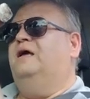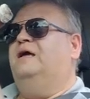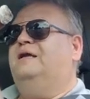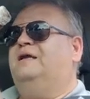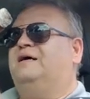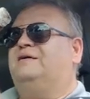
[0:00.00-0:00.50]

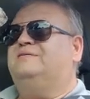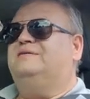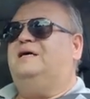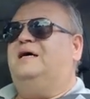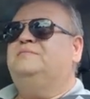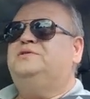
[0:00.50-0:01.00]
Now,
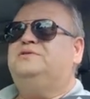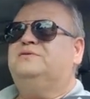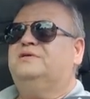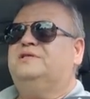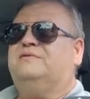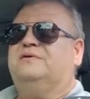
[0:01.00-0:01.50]
I'm
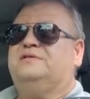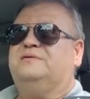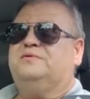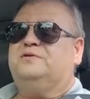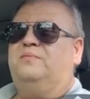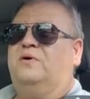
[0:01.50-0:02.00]
sure there are
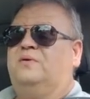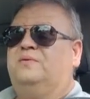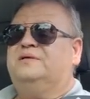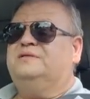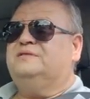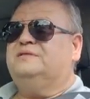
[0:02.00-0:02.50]
some small
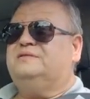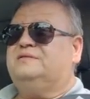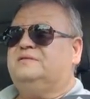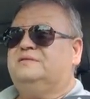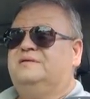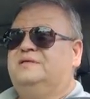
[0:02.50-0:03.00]
ones
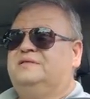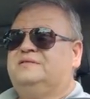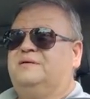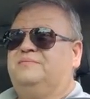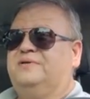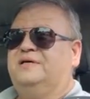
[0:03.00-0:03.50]
in
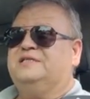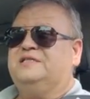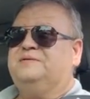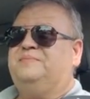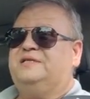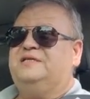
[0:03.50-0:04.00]
some
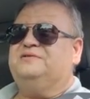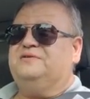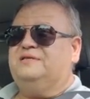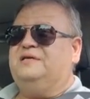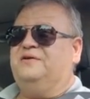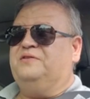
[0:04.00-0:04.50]
places, but these are,
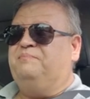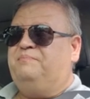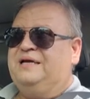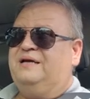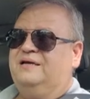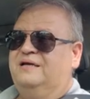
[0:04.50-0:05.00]
you know, the big